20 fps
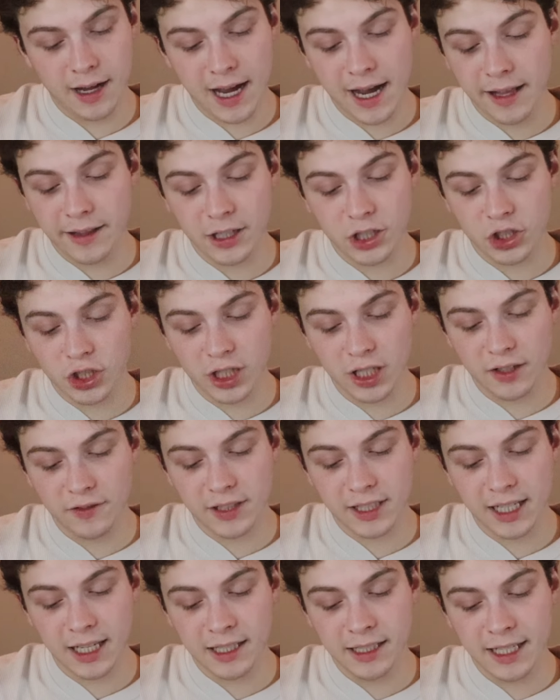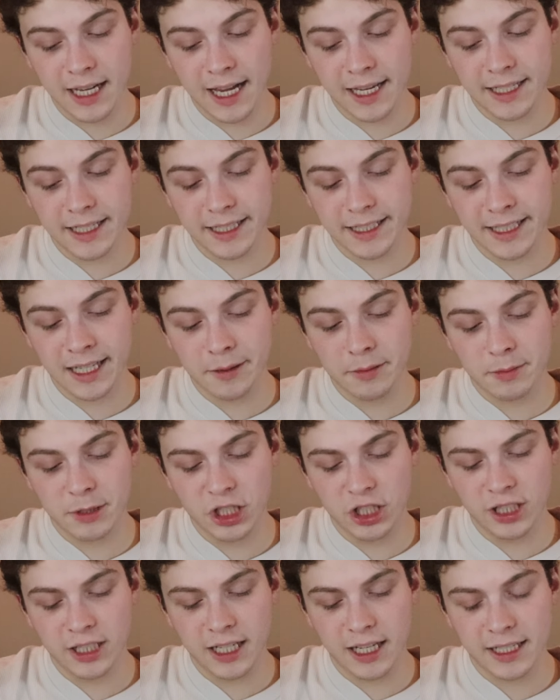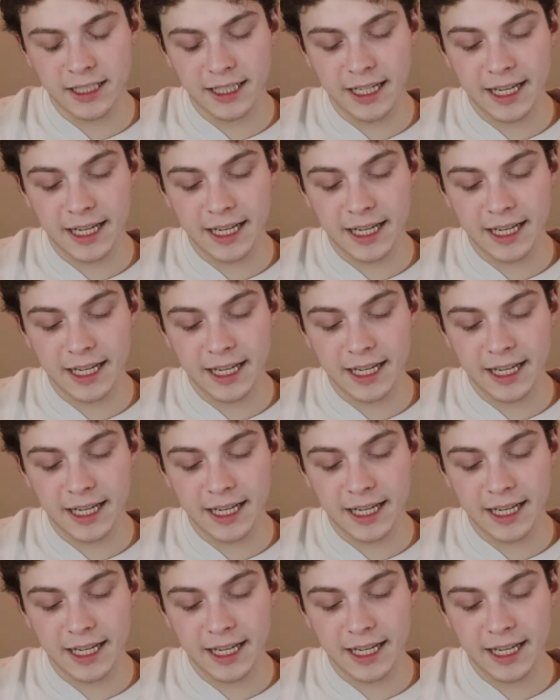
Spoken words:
Alice shouldn't have said yes, except she says